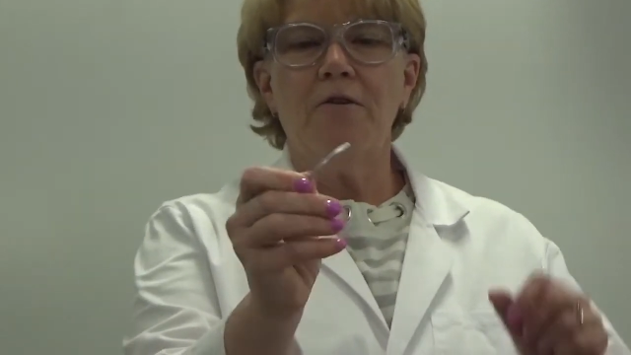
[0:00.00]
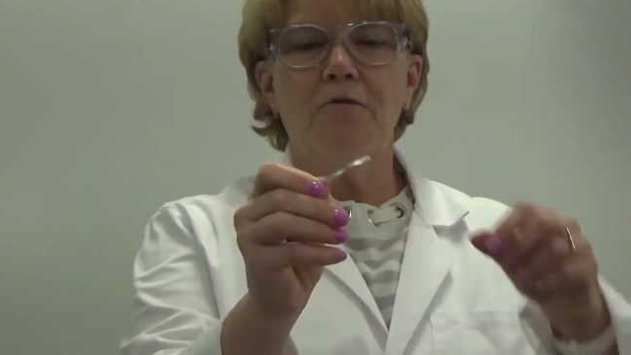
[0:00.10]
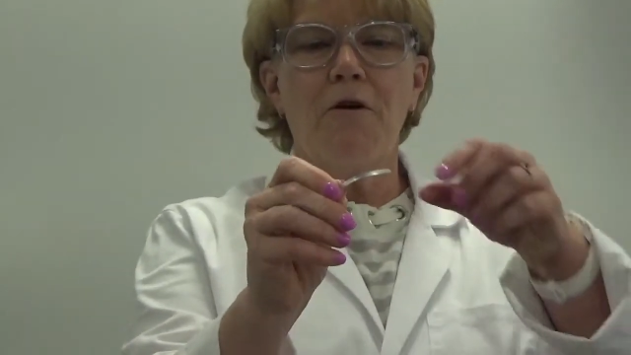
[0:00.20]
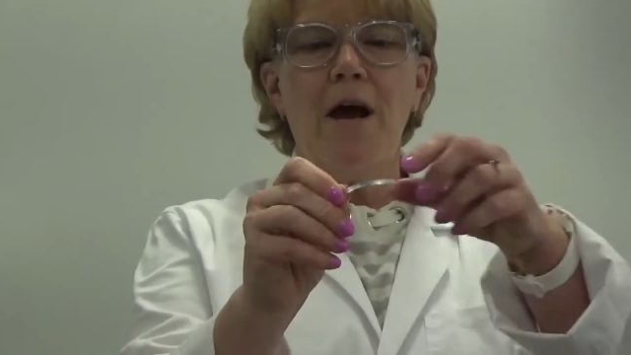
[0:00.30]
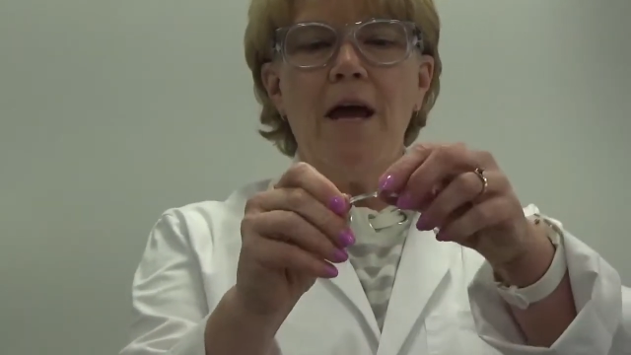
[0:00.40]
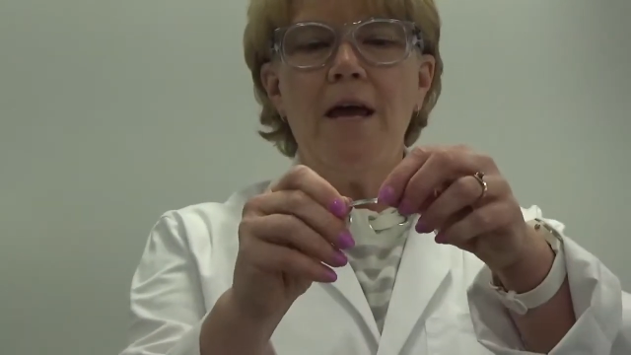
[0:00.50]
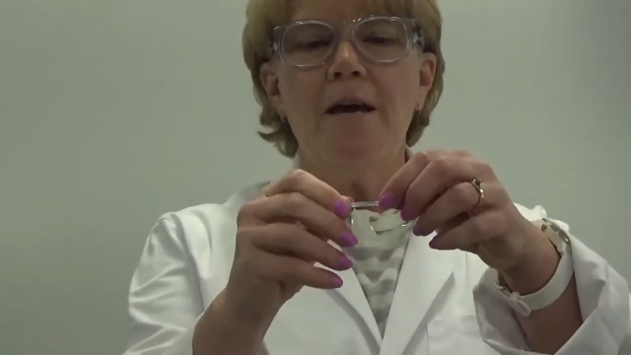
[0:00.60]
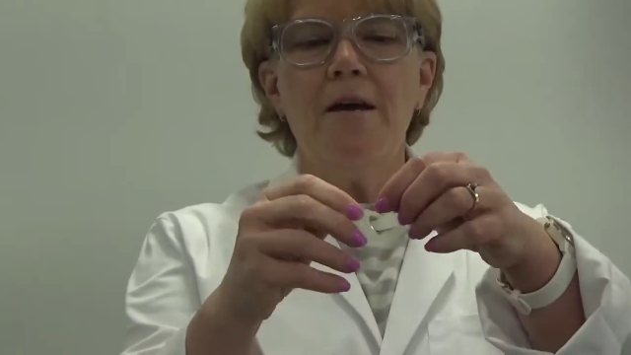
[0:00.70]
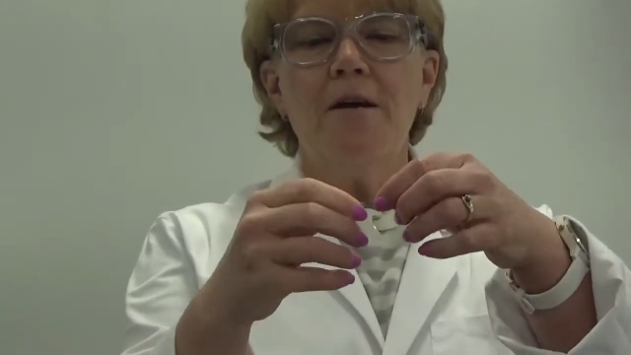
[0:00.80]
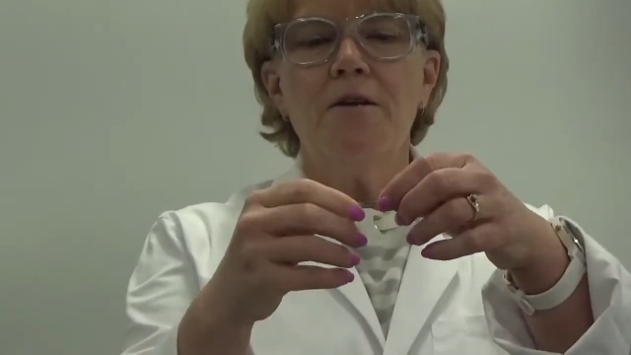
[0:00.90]
grey,
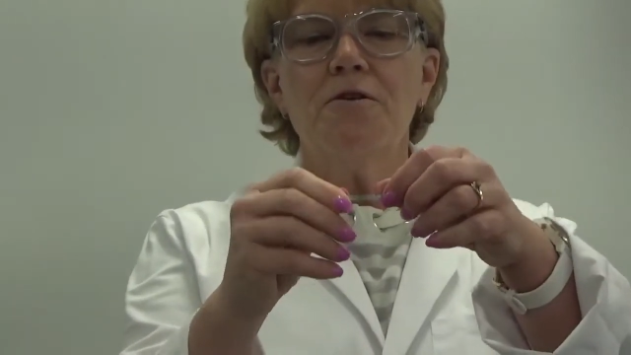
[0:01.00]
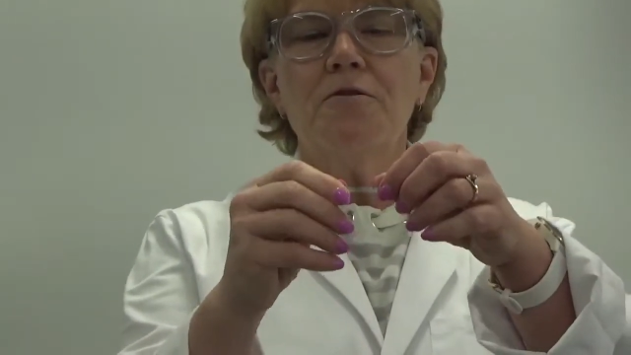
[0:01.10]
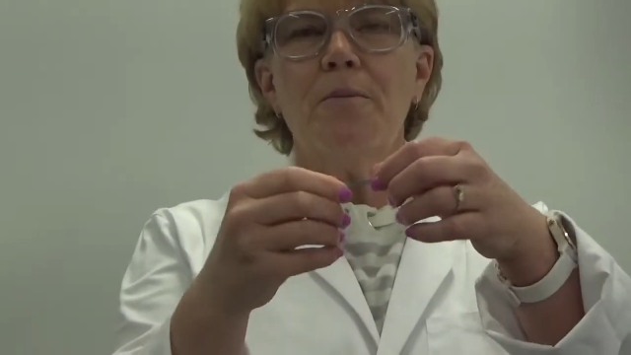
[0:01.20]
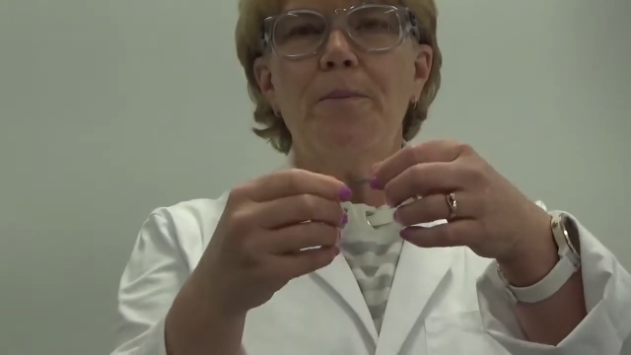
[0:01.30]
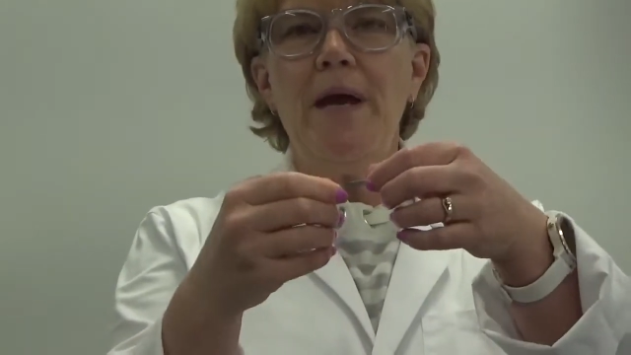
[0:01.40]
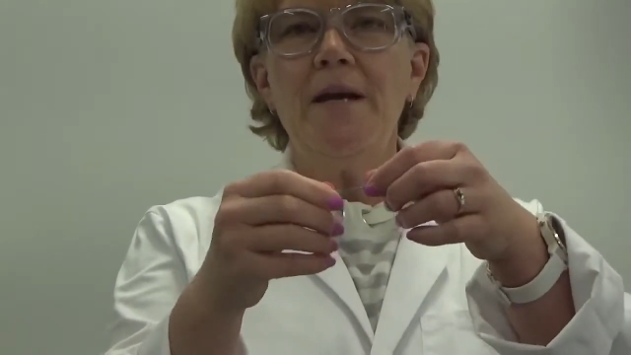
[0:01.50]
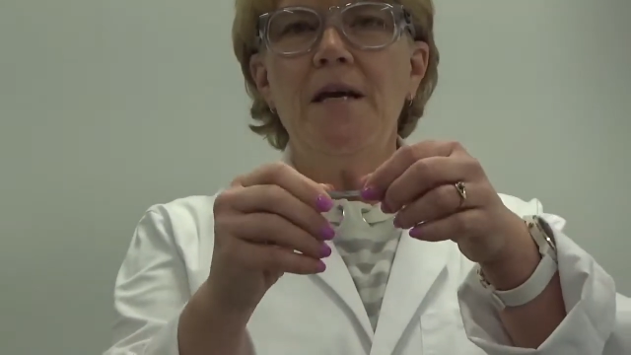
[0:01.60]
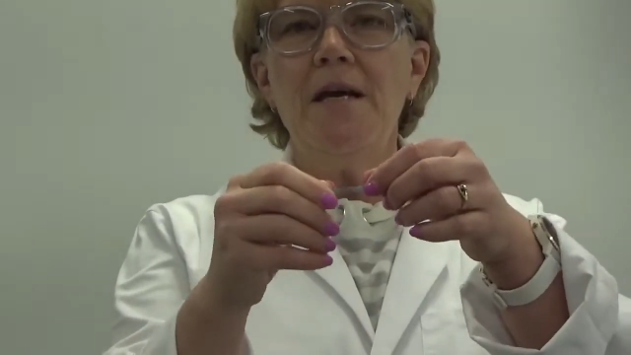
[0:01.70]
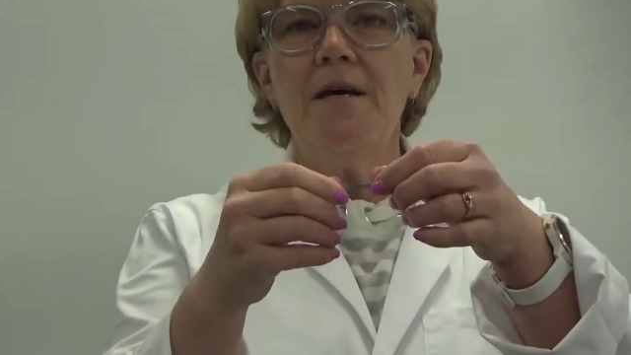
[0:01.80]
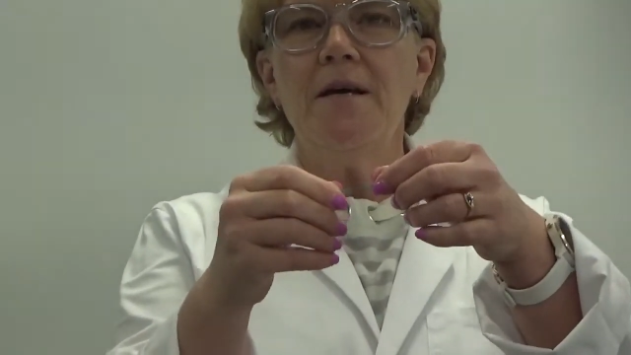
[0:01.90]
sort of
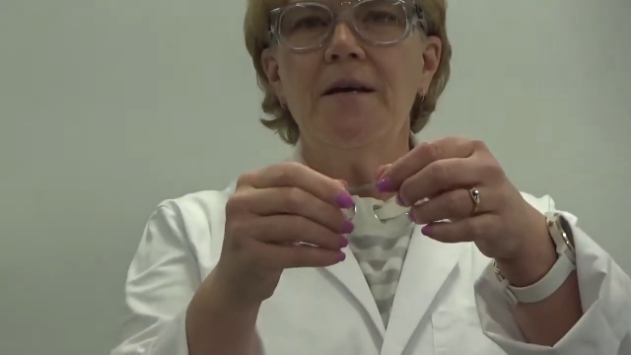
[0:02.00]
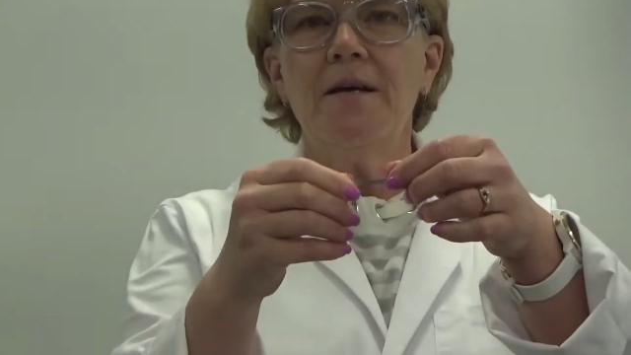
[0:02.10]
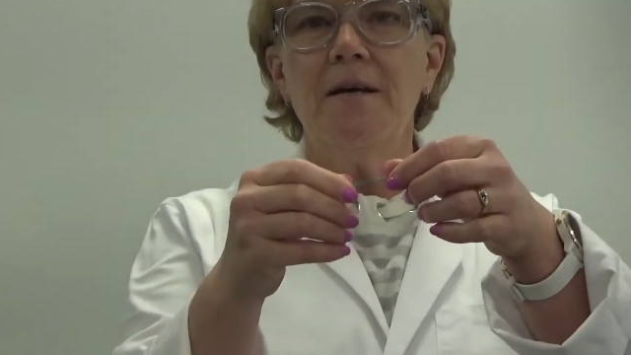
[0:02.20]
bendy.